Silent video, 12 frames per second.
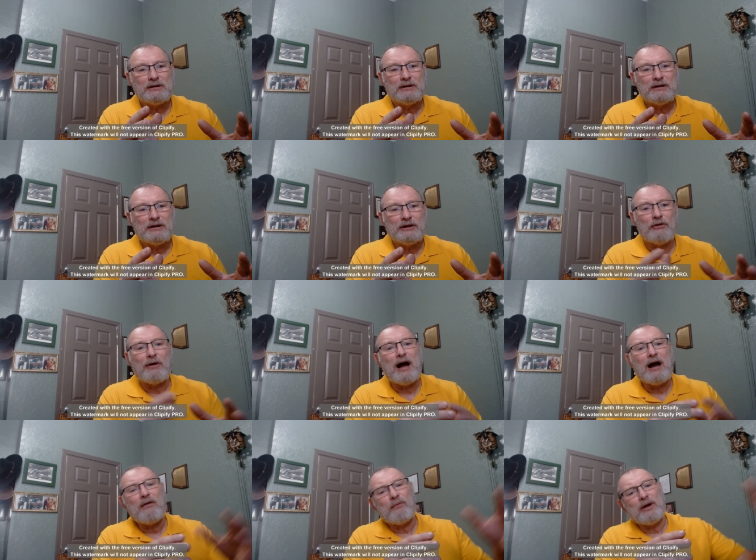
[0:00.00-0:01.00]
You know,
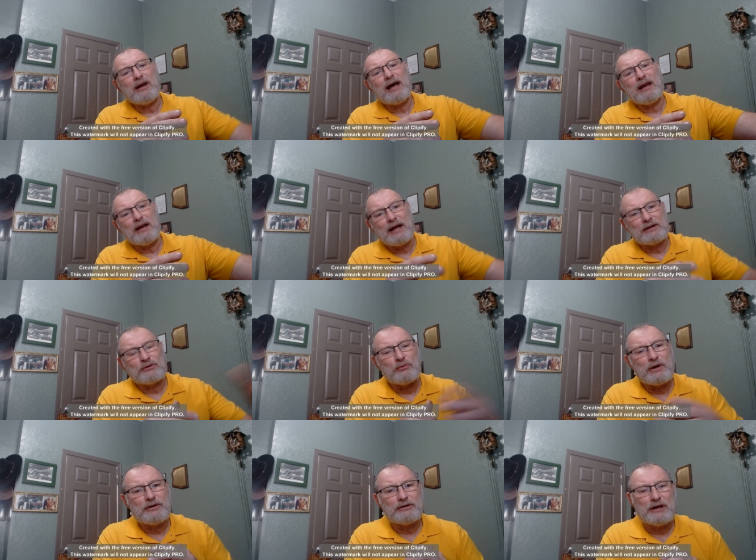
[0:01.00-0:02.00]
I, well, I like the
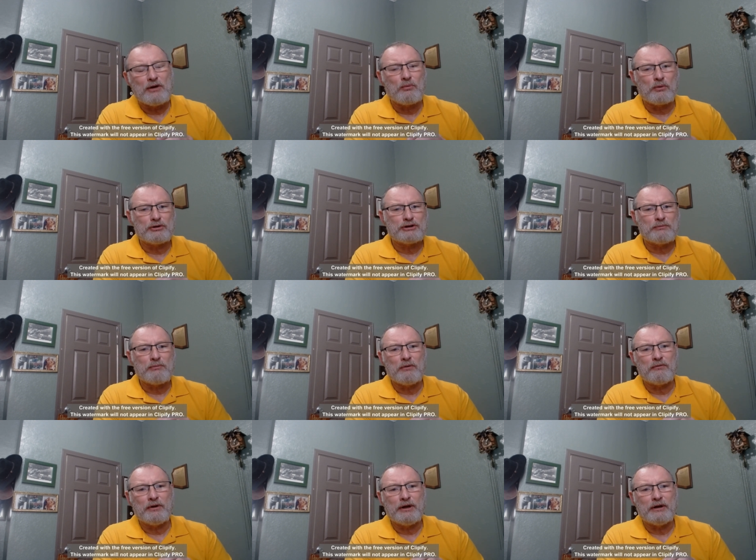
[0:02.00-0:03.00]
way that they worship
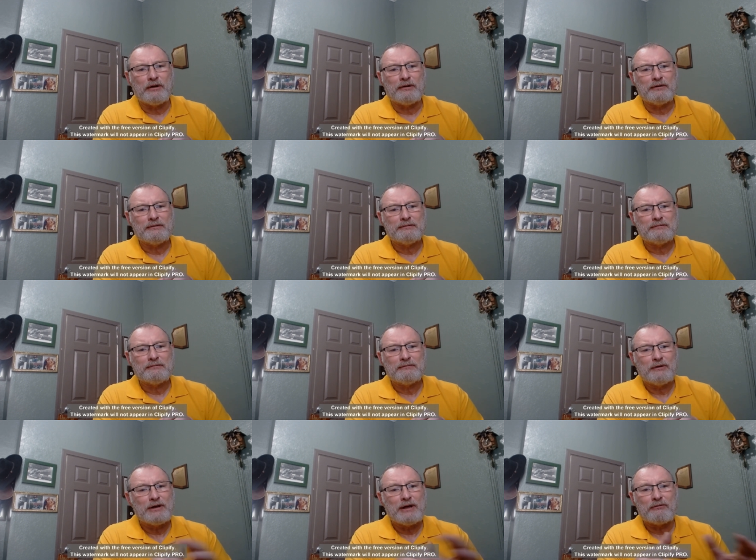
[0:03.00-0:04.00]
over here.
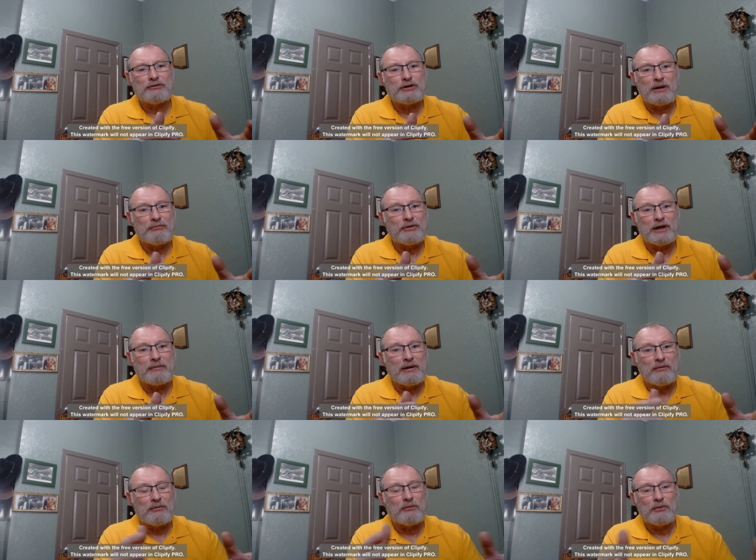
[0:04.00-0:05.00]
Well, do you ever stop and think
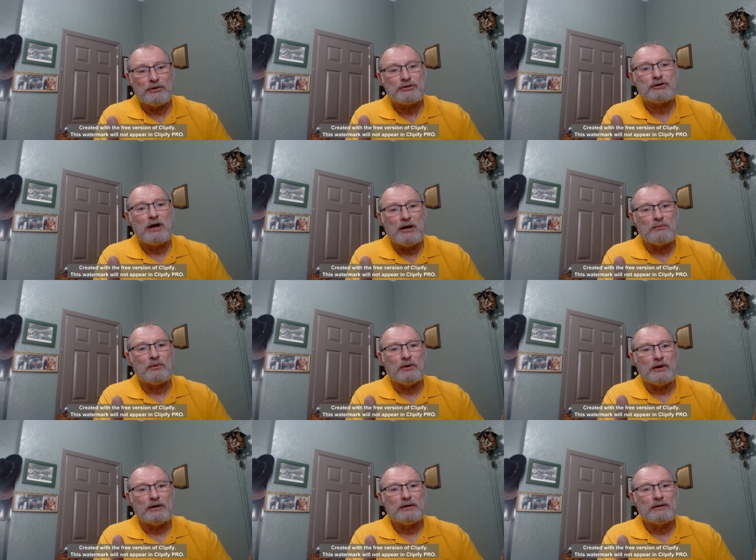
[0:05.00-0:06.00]
about, well, what does God
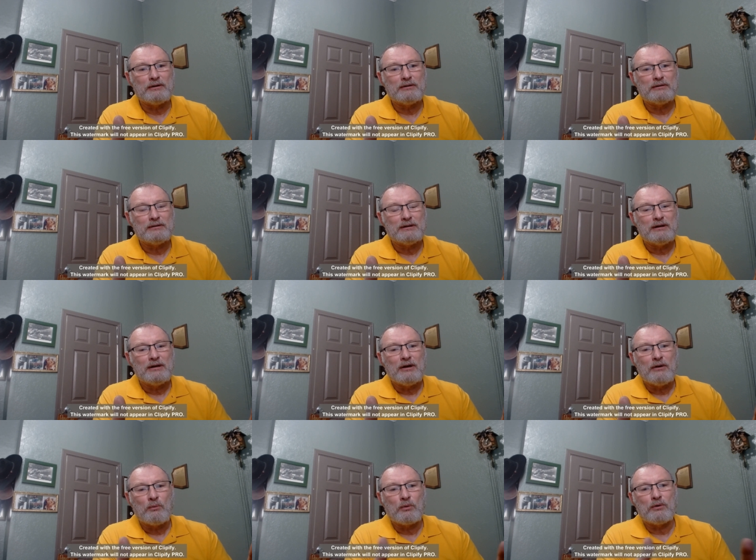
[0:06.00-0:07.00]
want?
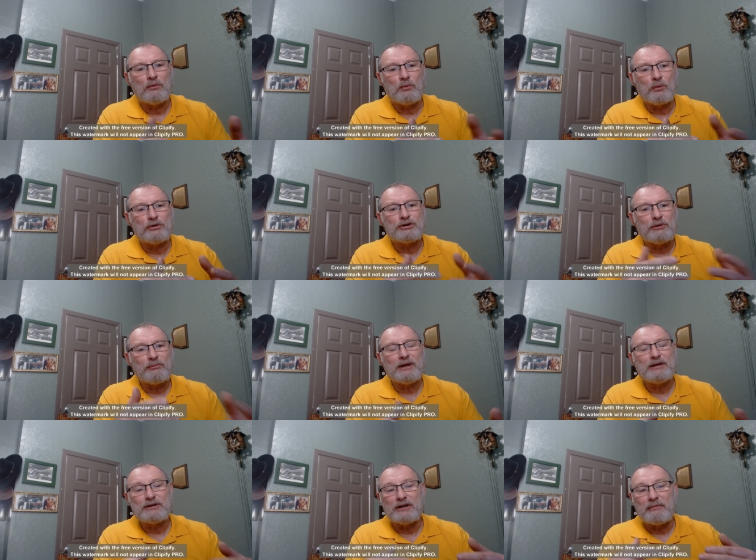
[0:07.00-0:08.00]
Worship
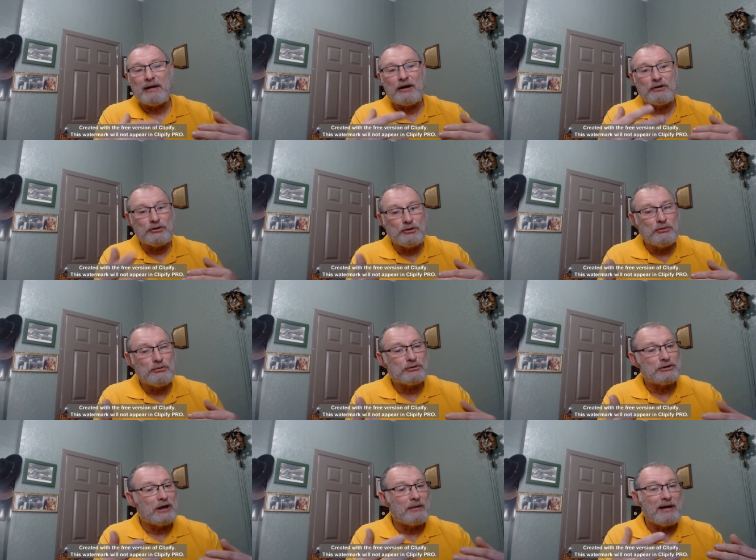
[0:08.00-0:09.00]
isn't about you, it's
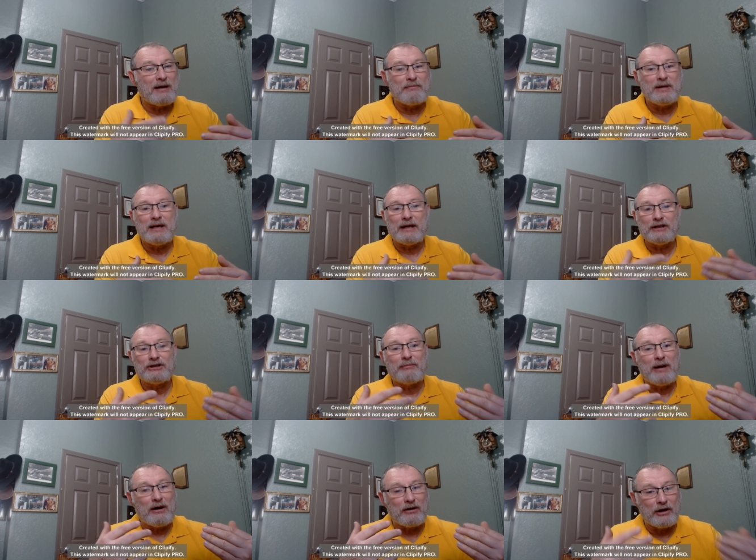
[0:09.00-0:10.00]
not about me, it's
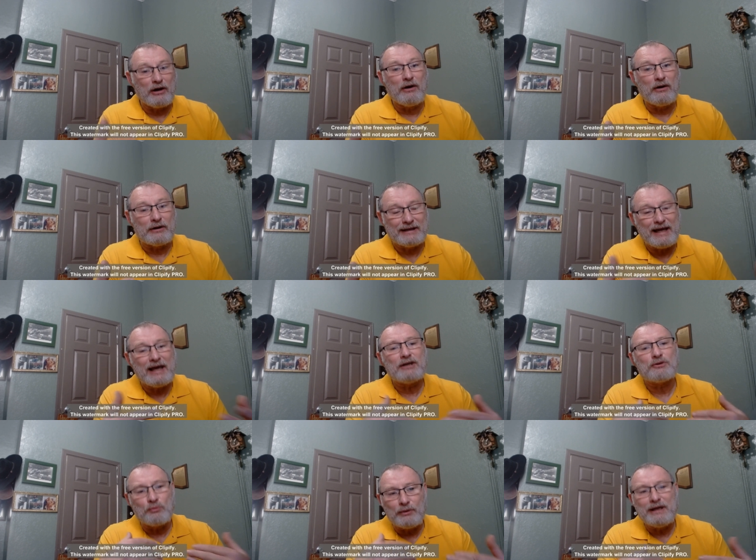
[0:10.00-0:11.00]
about God.
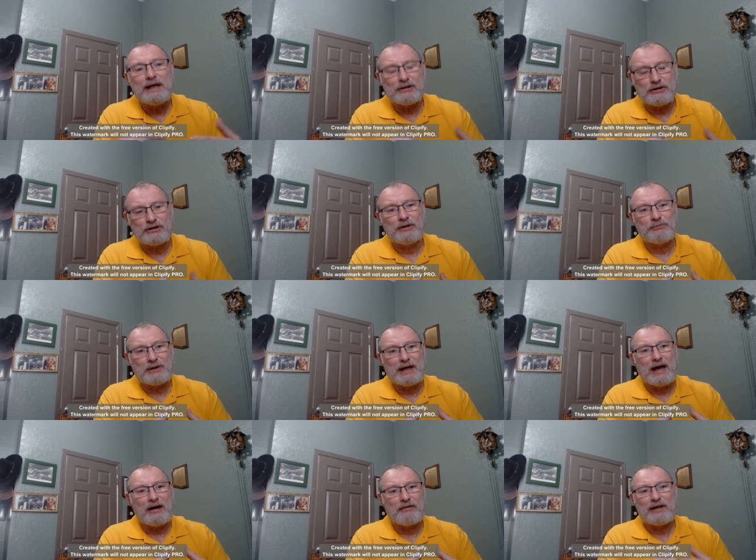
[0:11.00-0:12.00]
Yes, we get something
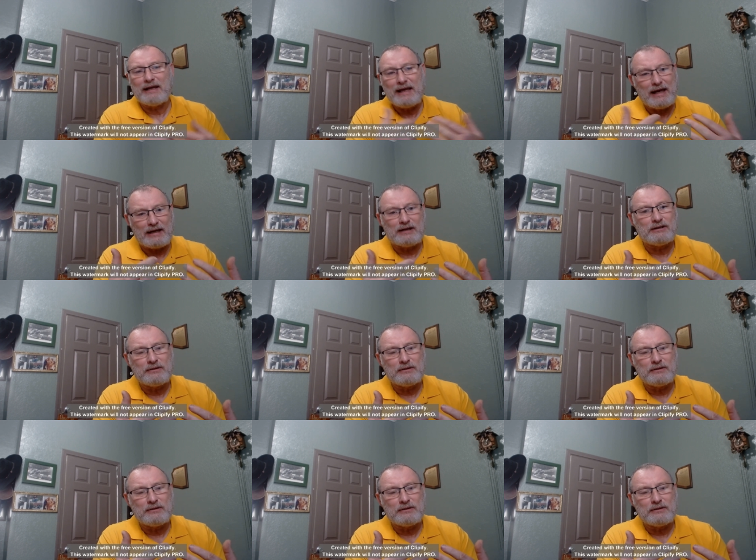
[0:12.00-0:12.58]
out of that, yes.